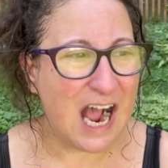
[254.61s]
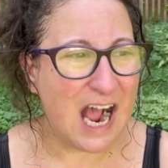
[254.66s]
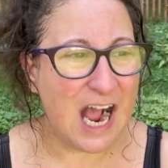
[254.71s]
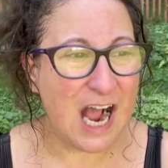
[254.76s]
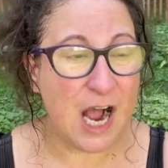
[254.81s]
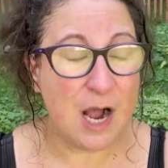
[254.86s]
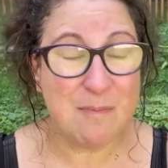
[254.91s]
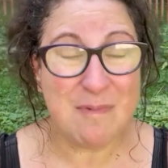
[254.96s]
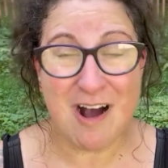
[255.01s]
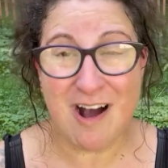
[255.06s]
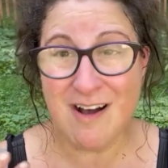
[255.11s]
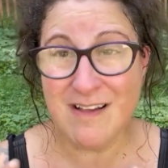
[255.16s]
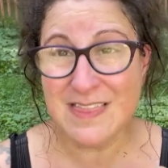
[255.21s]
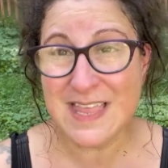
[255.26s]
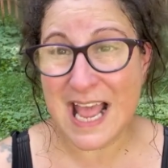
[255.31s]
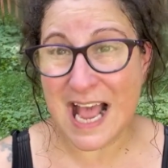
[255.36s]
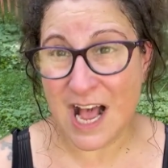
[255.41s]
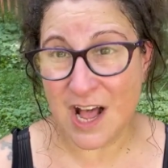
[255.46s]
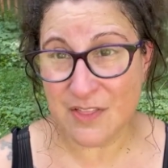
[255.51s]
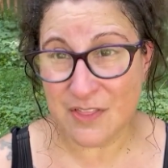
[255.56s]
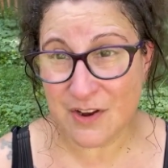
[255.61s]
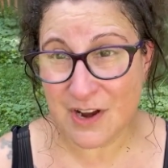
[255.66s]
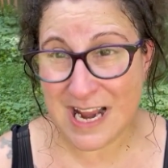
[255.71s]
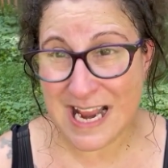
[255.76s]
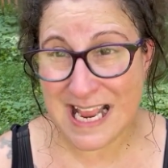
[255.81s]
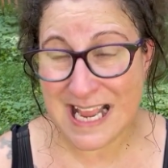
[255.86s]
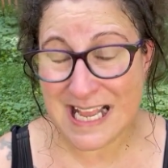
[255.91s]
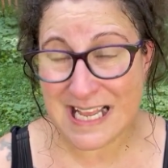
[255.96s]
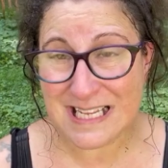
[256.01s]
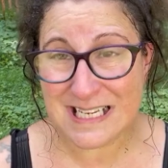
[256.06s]
Um, on the other
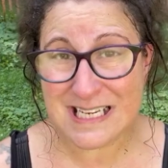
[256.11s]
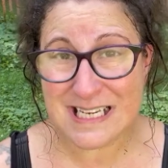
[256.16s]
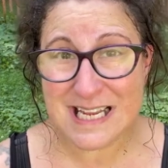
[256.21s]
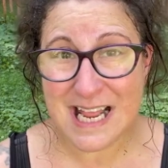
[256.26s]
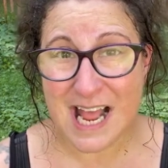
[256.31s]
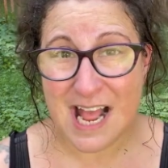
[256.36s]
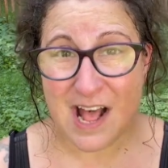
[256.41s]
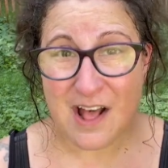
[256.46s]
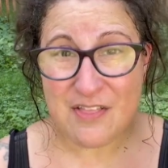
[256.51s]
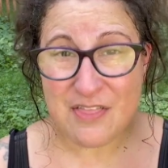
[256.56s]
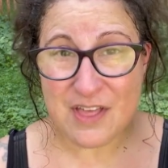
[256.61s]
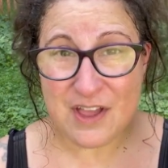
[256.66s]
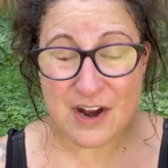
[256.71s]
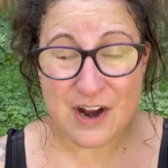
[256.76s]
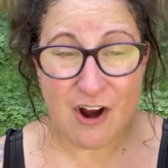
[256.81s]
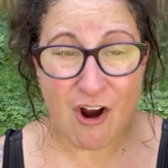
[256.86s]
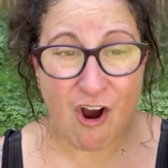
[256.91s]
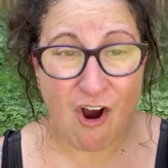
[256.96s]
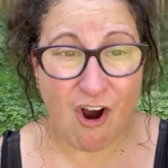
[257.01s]
hand, there